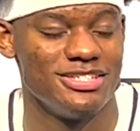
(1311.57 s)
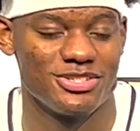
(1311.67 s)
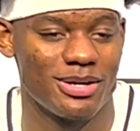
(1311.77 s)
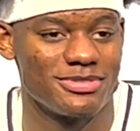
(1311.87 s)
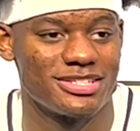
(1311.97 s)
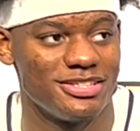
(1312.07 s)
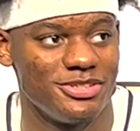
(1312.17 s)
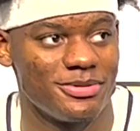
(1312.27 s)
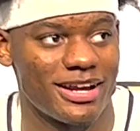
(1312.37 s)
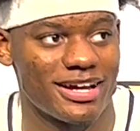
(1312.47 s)
So I'm just going to
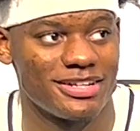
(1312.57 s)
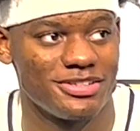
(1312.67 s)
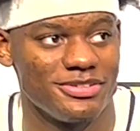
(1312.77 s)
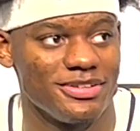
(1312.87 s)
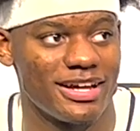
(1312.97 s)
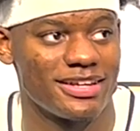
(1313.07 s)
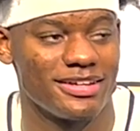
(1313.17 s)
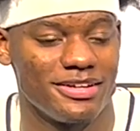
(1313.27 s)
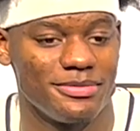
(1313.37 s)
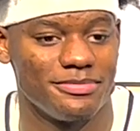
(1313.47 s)
do what I got to do, like,
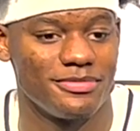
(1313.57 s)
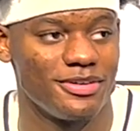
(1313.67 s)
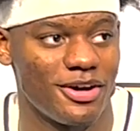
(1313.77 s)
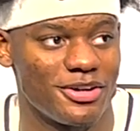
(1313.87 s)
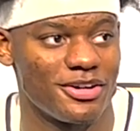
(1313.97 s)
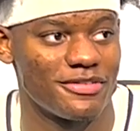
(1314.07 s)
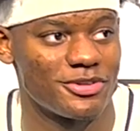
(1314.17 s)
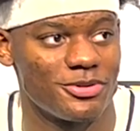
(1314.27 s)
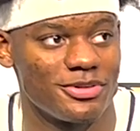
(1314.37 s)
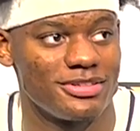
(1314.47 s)
on and off the
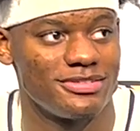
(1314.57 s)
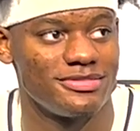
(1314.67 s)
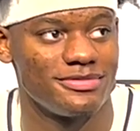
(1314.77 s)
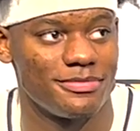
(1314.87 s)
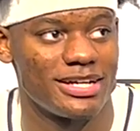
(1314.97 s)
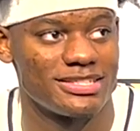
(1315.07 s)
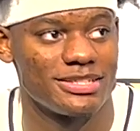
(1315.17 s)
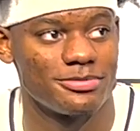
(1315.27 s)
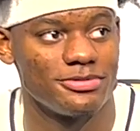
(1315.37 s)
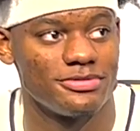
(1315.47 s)
court, by
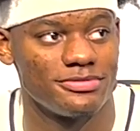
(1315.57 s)
example.